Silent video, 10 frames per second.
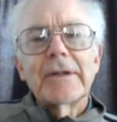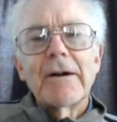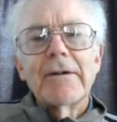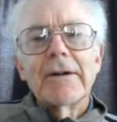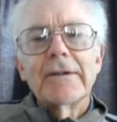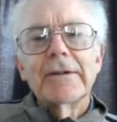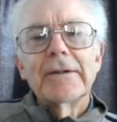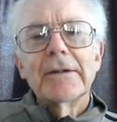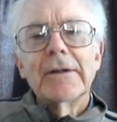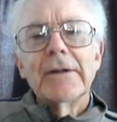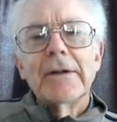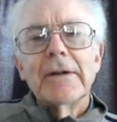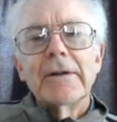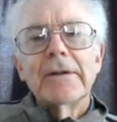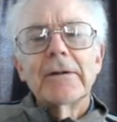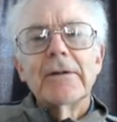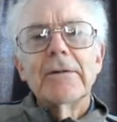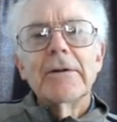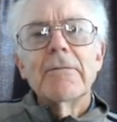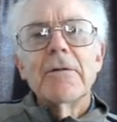turrets,
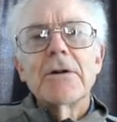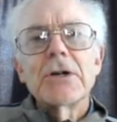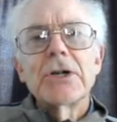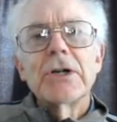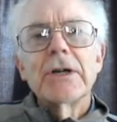slowly wash